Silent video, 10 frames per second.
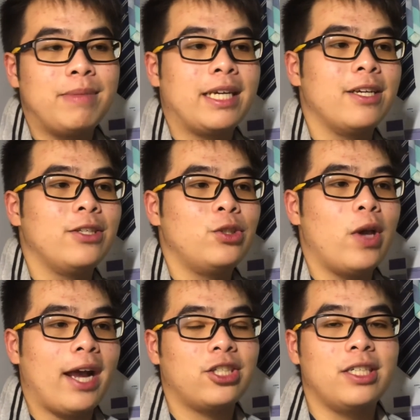because
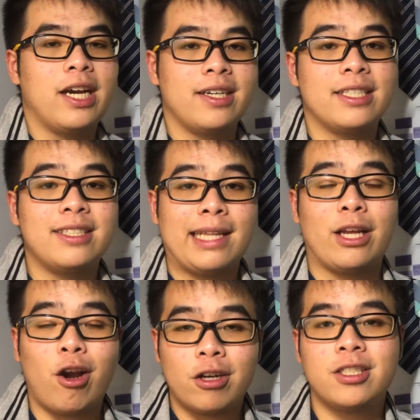you actually understand the
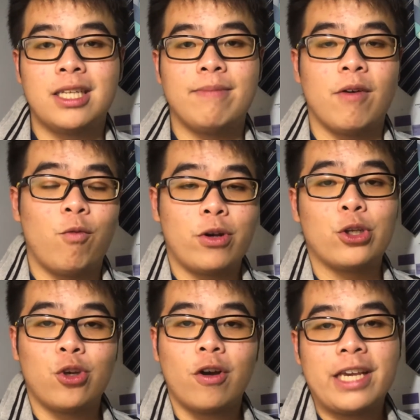concept of what
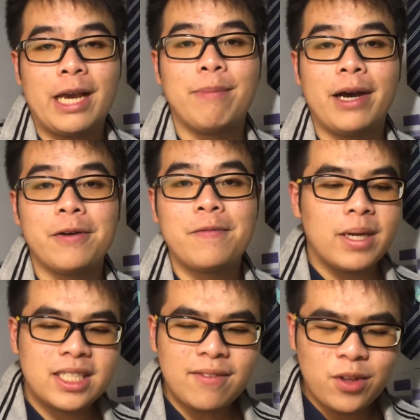you're talking about.
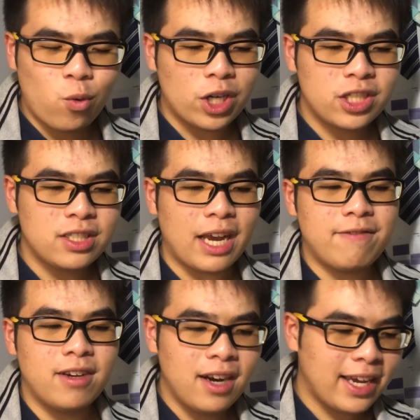But some of the questions, I
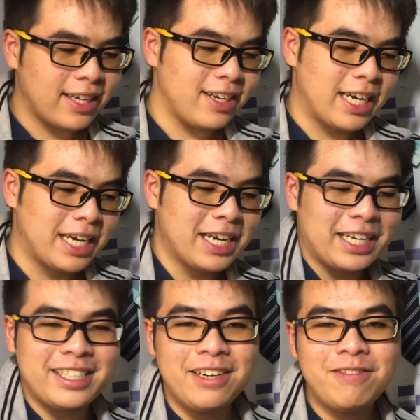feel like
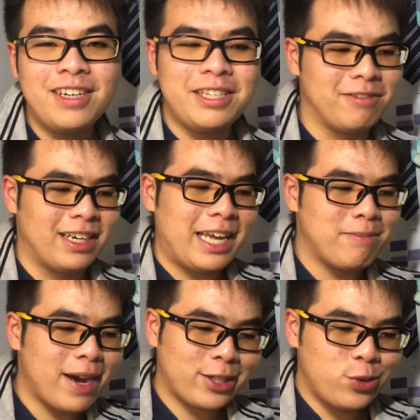it didn't really
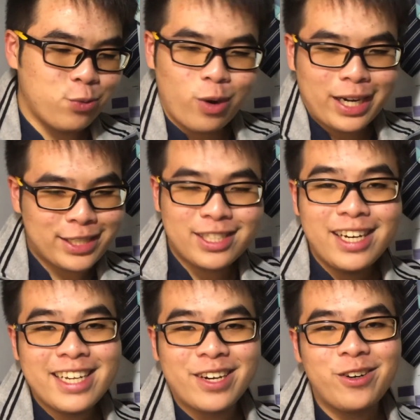relate back to what I
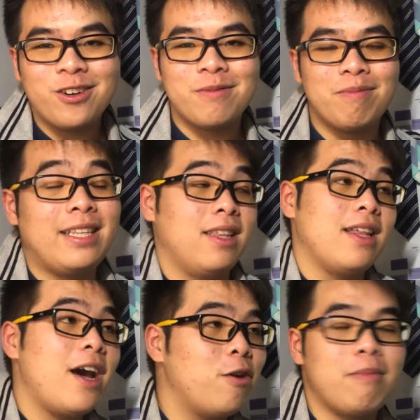study at all. Either
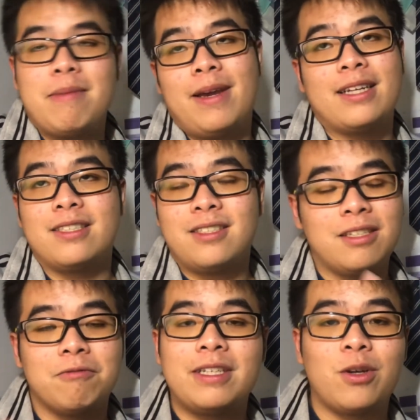that or maybe I just
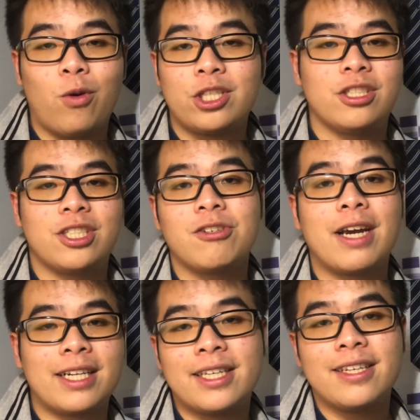didn't read the questions
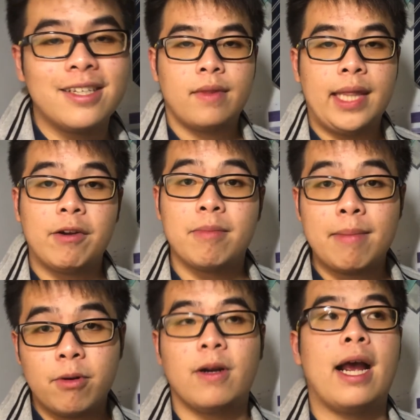correctly. Now
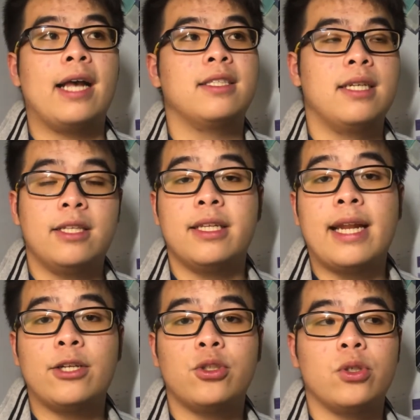remember, as an
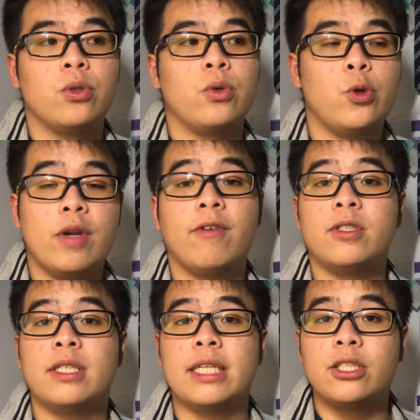international
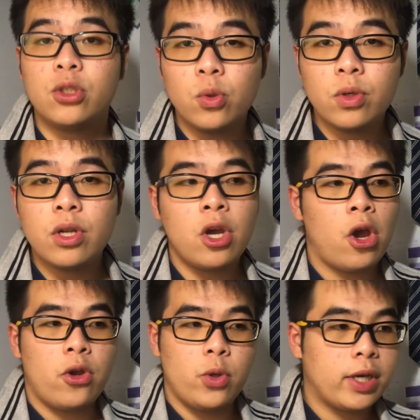university student,
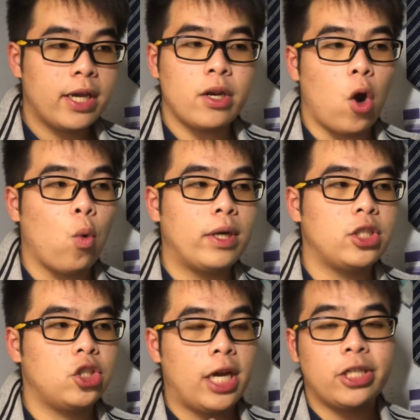you can
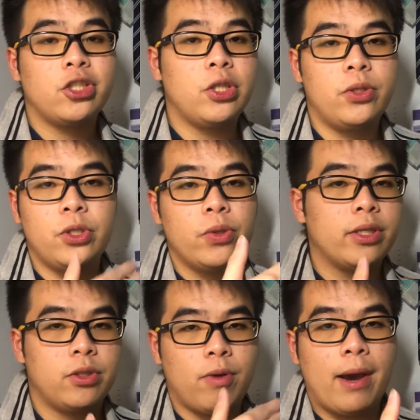always change these
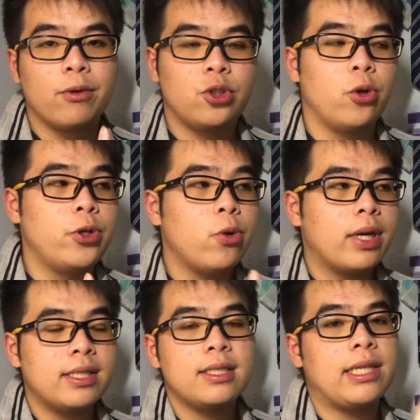units around. So you don't
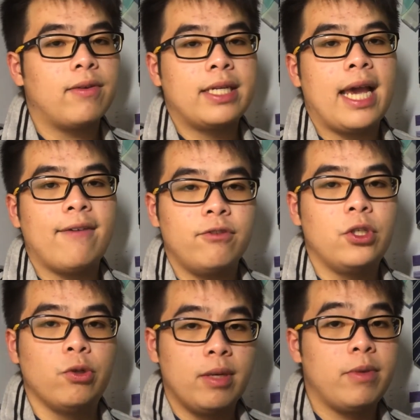necessarily have to
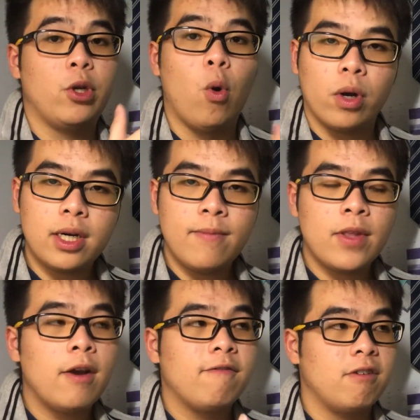do them in order.
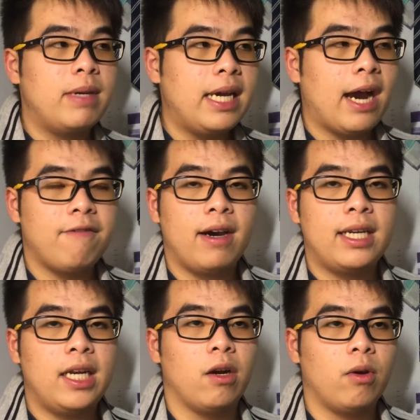For me, I
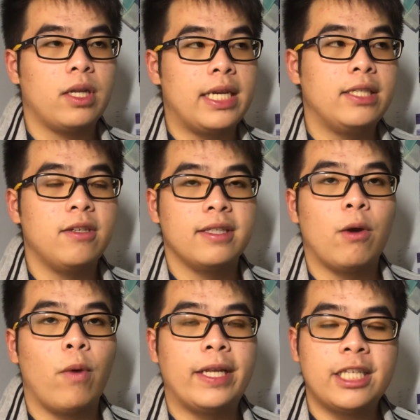find it a lot easier
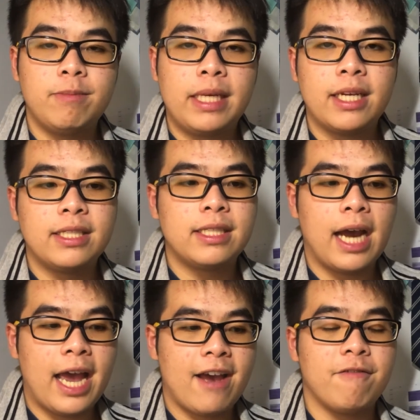that way just because
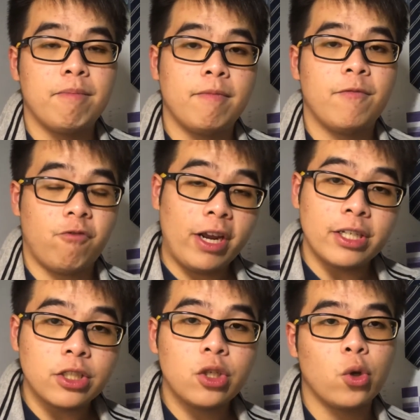I have
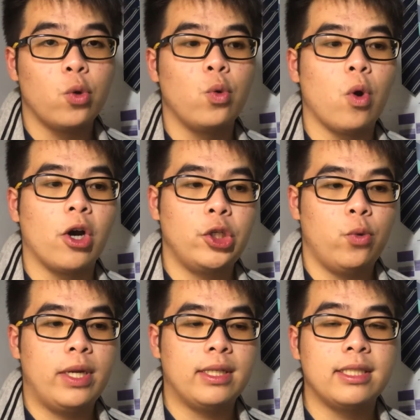friends who are
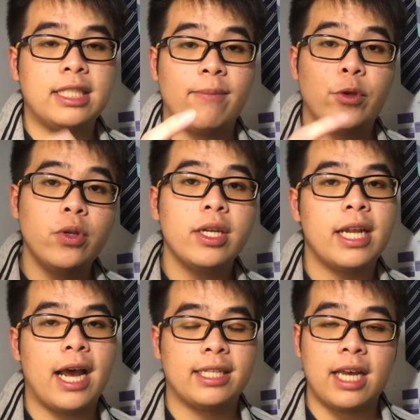doing the same
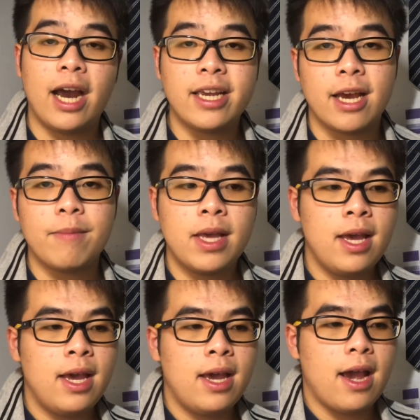unit as I am.
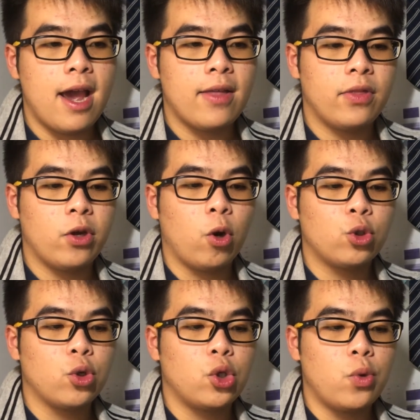And they're
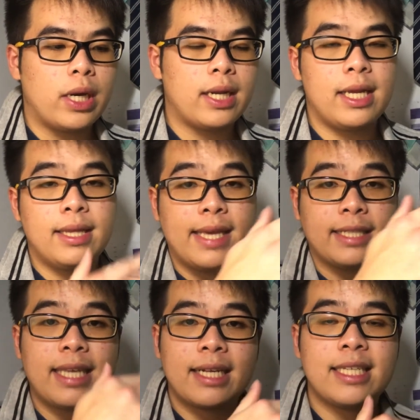also doing it in the
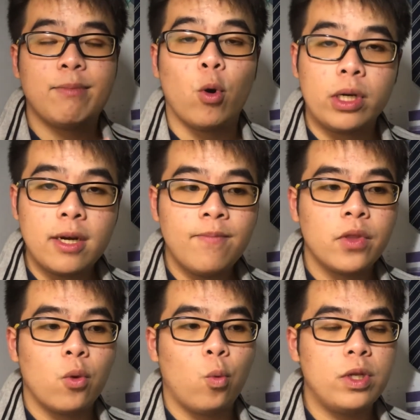exact same order,
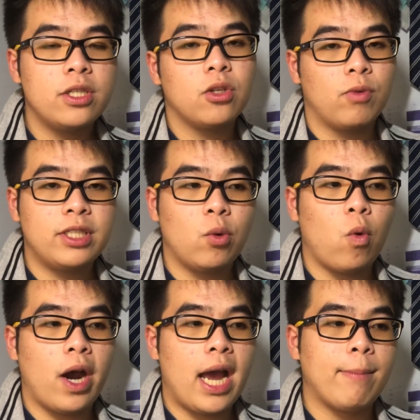which is the reason
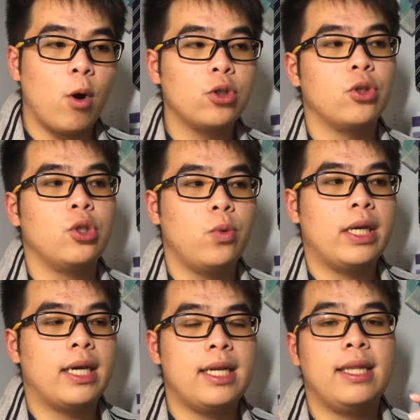why I'm also
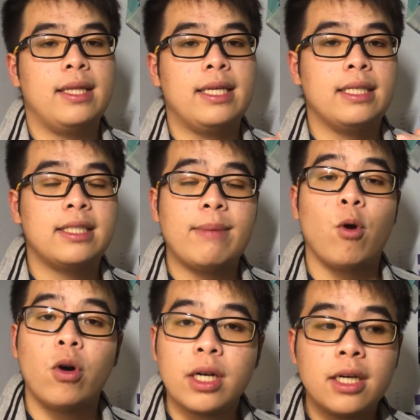doing it in the same
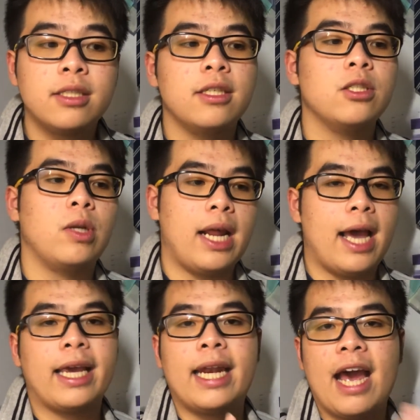order, just so that
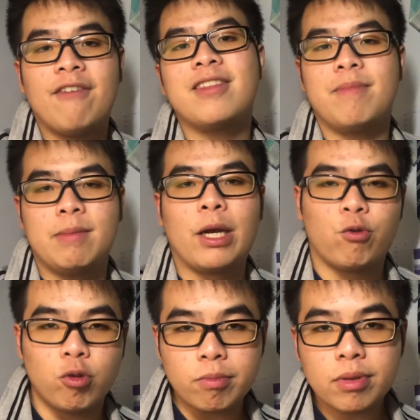I can have them in my
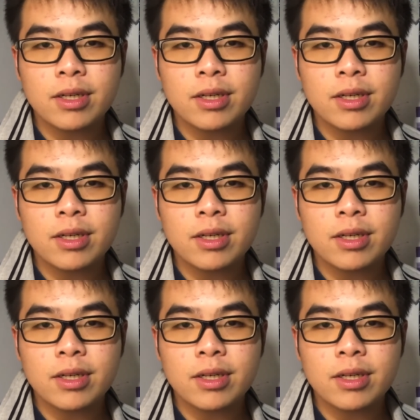group.